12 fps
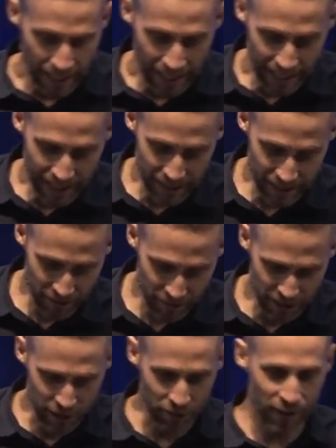And
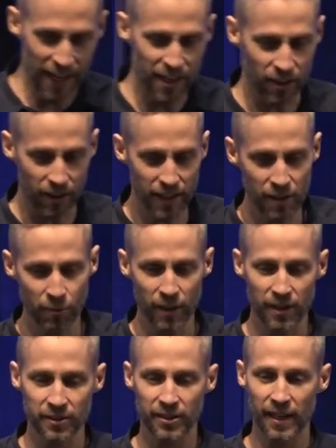Viktor Frankl, he
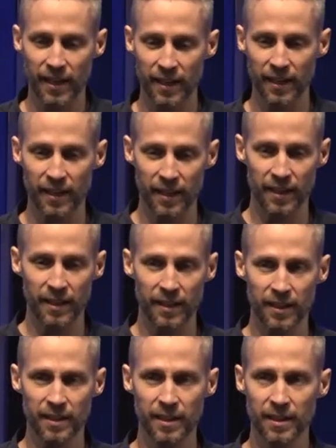was
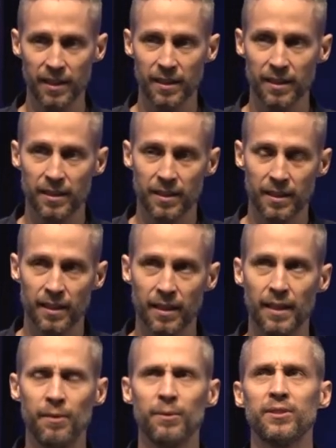a
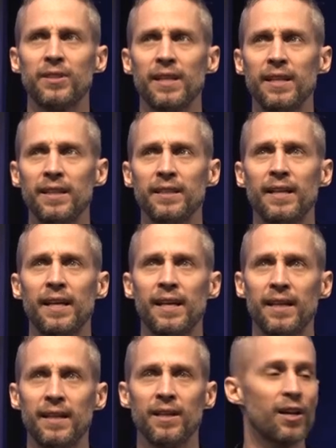he was in
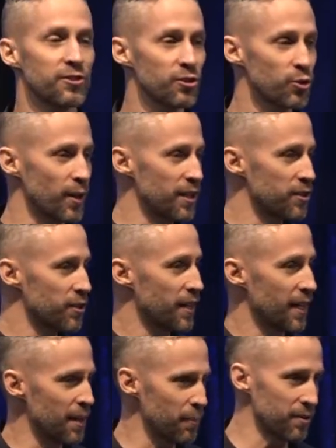a concentration
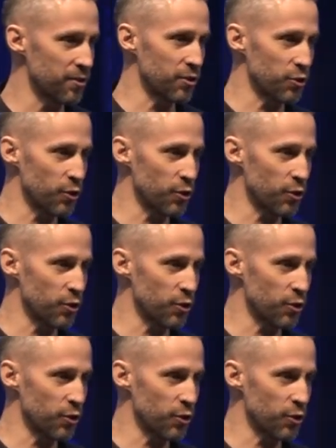camp. He was a